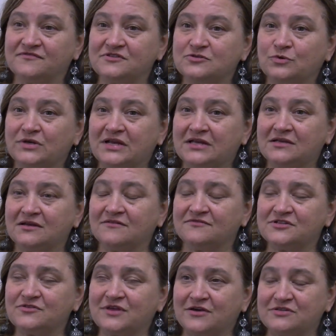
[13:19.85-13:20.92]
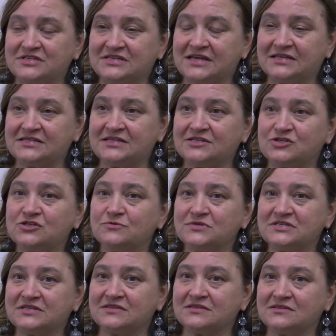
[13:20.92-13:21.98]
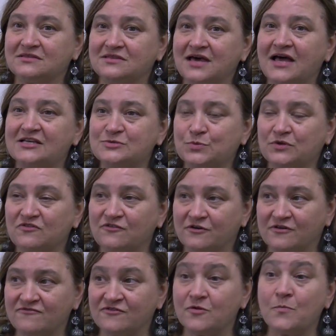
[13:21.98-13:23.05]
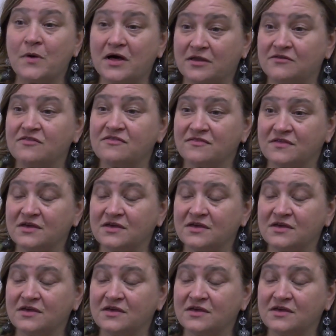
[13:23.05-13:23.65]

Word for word: 20, of 2019, she was in the hospital for a full month.